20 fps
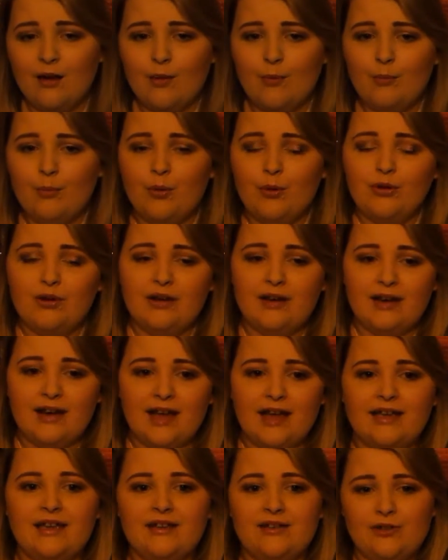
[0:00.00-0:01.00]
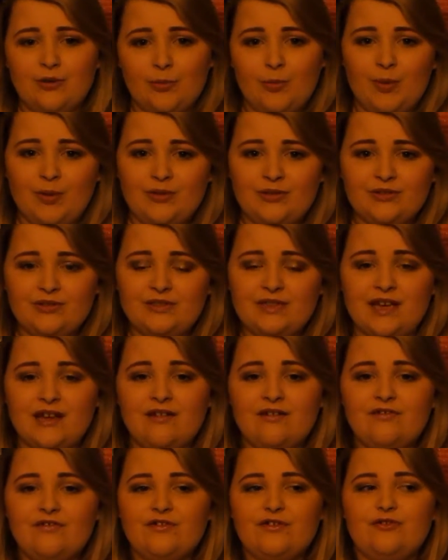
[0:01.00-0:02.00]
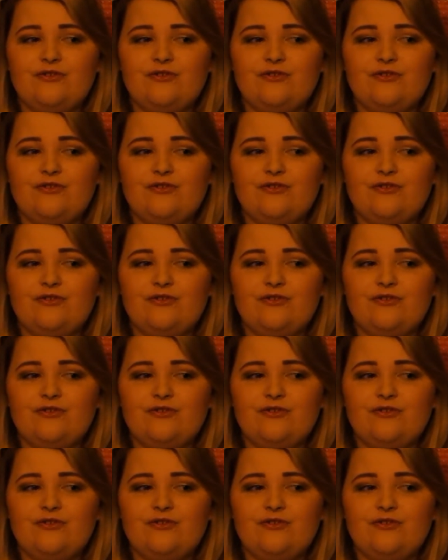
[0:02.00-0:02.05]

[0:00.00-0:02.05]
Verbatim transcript: but lighten up on yourself